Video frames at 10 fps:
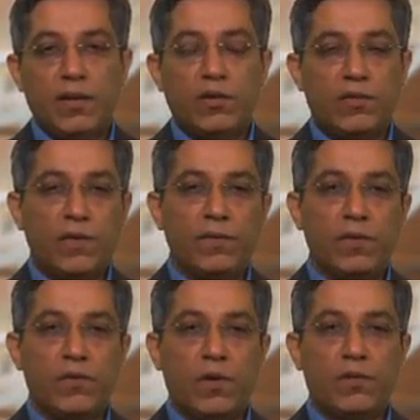
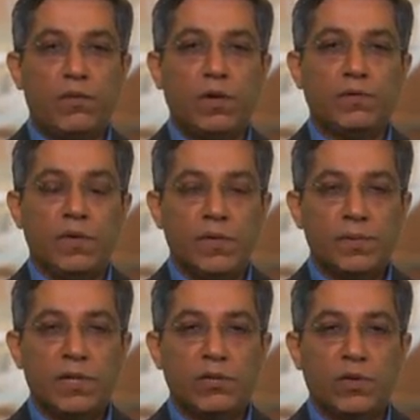overview of what we will
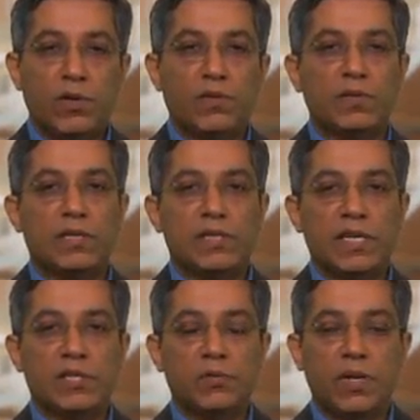be doing over the
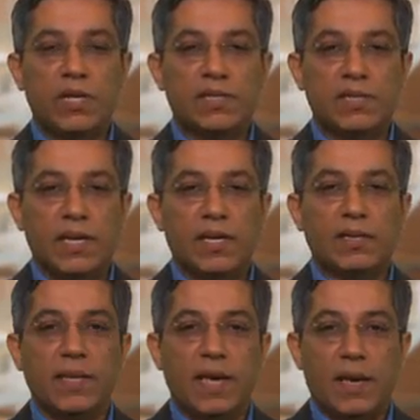6 weeks
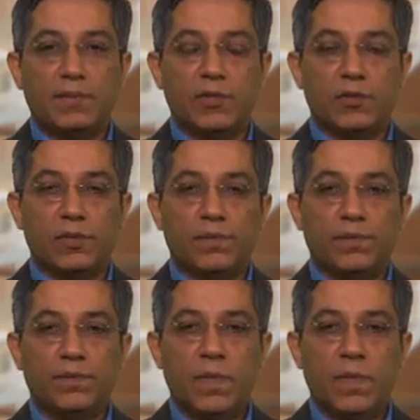in the capstone.